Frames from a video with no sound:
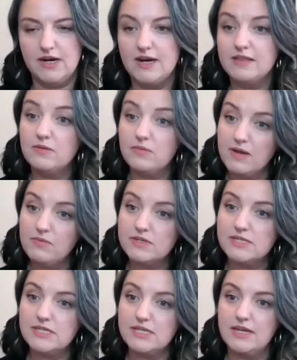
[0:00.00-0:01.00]
And the way we're
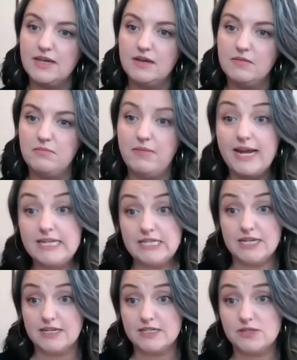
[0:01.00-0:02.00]
seeing my
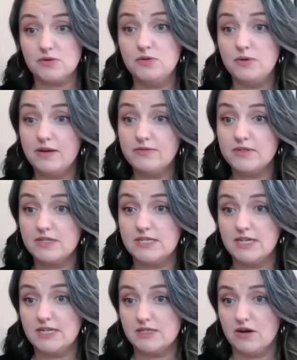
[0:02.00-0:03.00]
tickets or whoever the
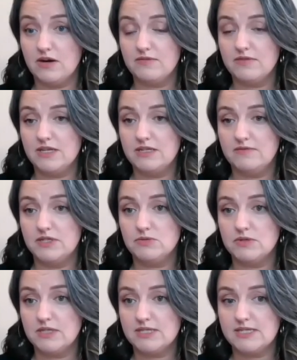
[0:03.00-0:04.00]
tickets are of the individual
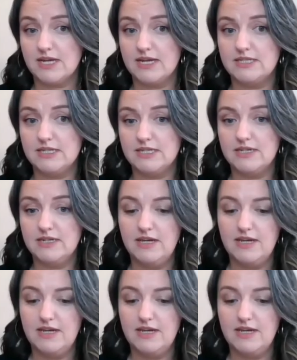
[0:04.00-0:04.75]
that's signed in